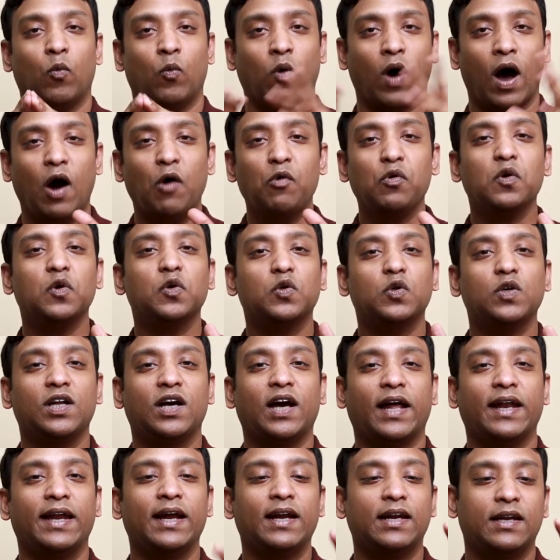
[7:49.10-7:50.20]
How you should
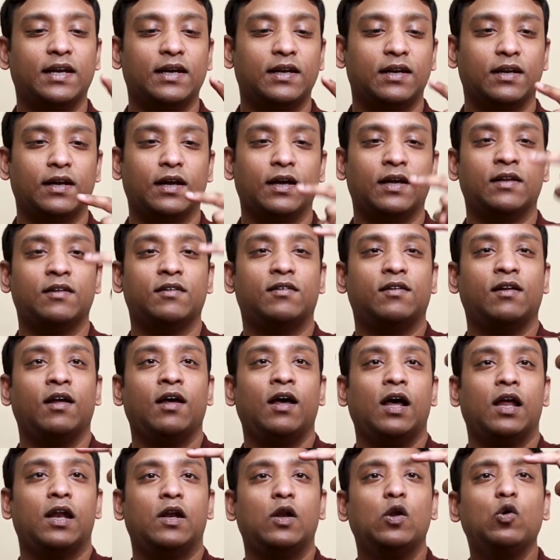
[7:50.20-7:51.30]
connect it is,
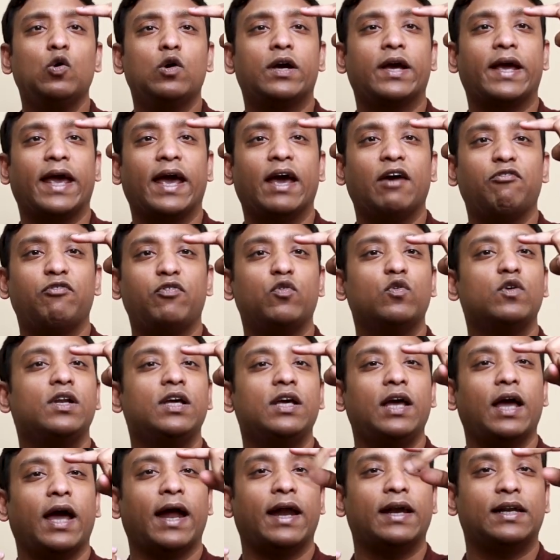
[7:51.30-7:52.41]
look
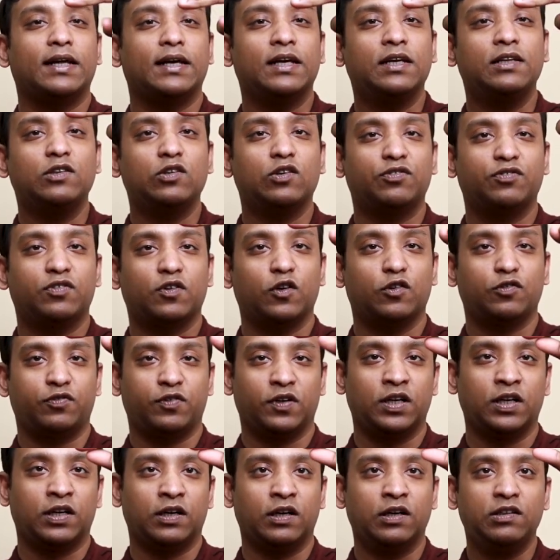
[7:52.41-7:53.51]
carefully at each of your
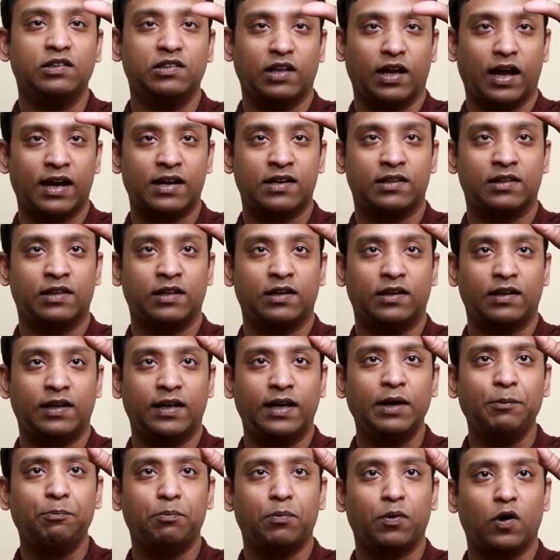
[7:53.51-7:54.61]
fingers. At the
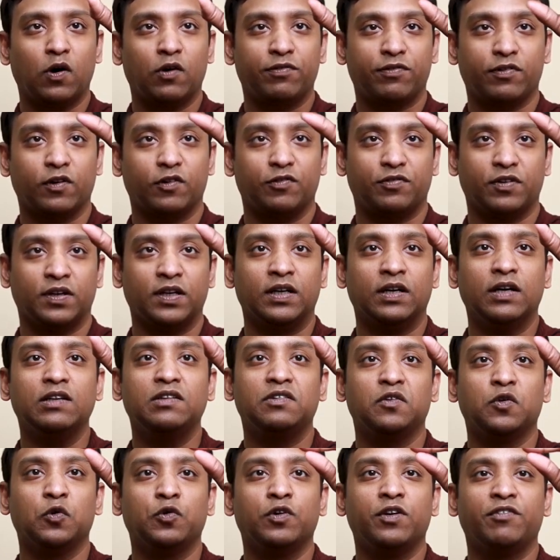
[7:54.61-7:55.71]
tip of your fingers,
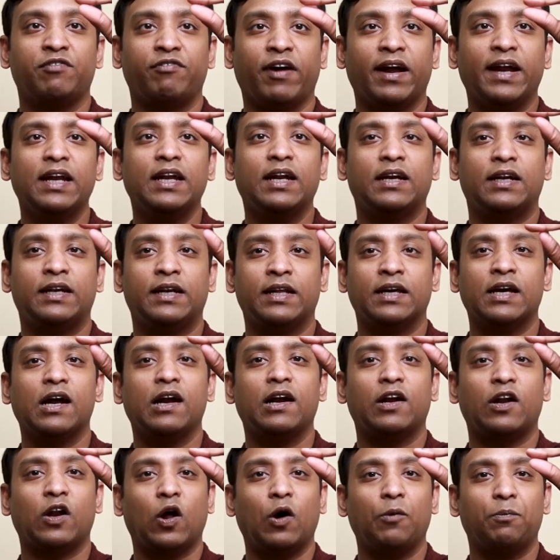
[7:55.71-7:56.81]
you will find a
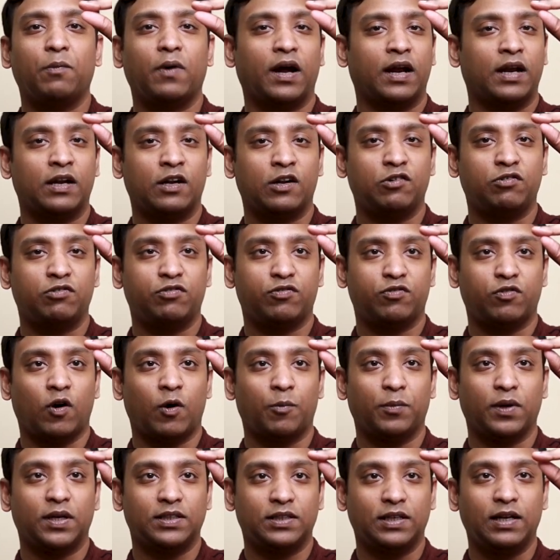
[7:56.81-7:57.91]
teardrop kind of
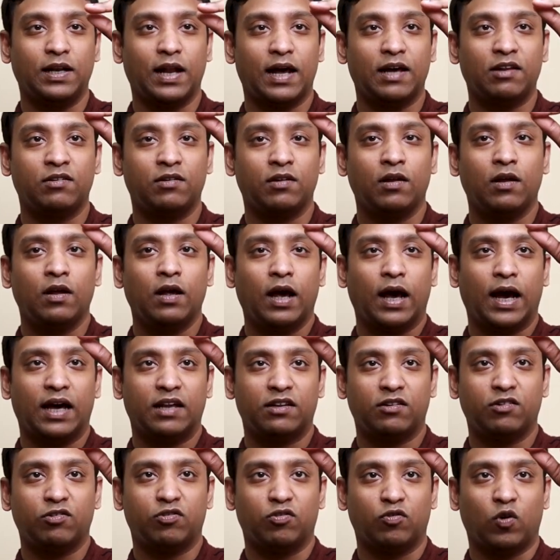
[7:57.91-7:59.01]
formation, as
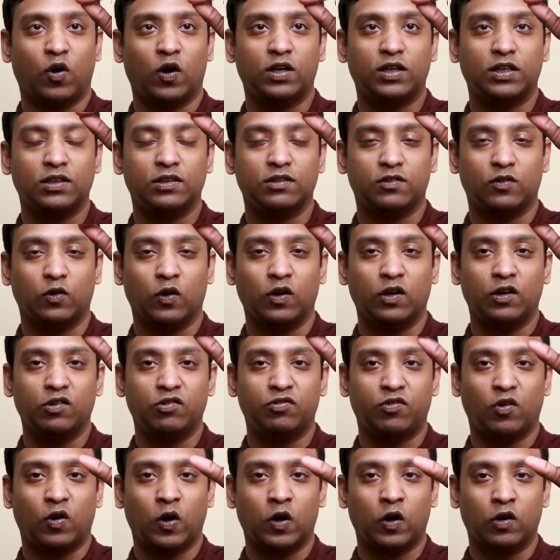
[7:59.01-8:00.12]
if water is going to
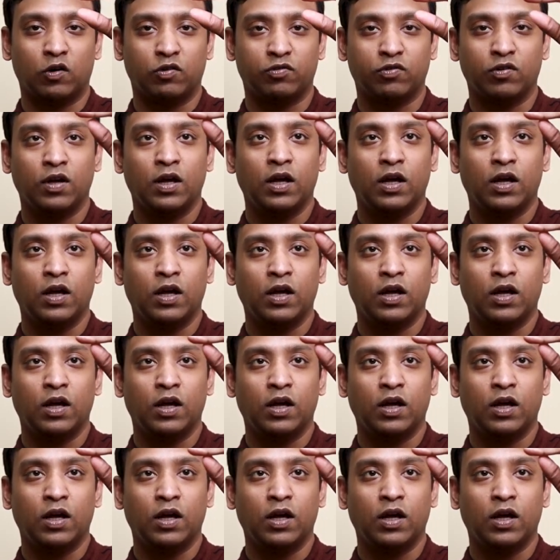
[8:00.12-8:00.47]
fall off,